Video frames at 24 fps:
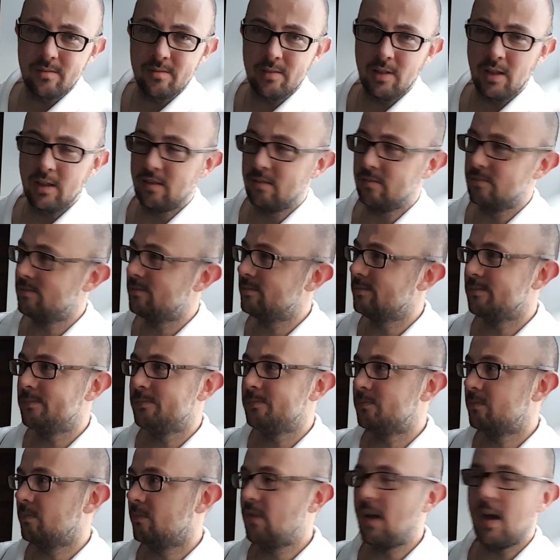Like,
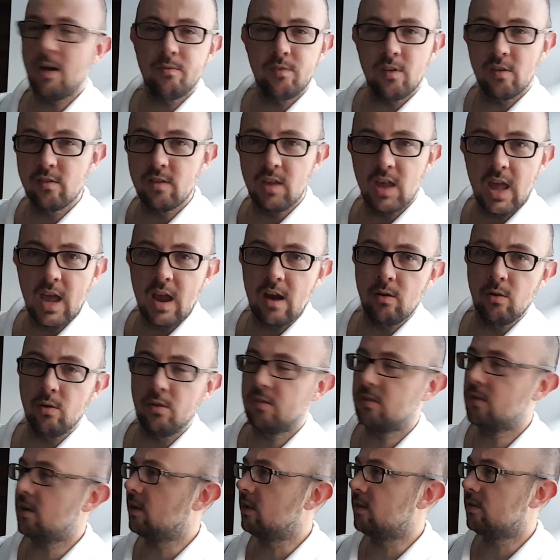Valve doesn't care and all
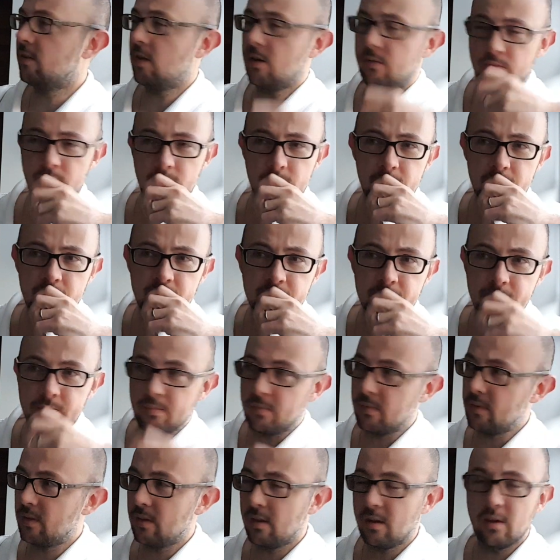this kind of stuff.
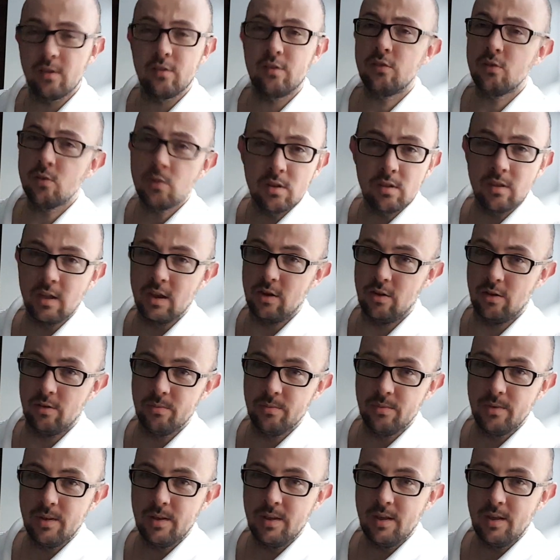I assure you they do.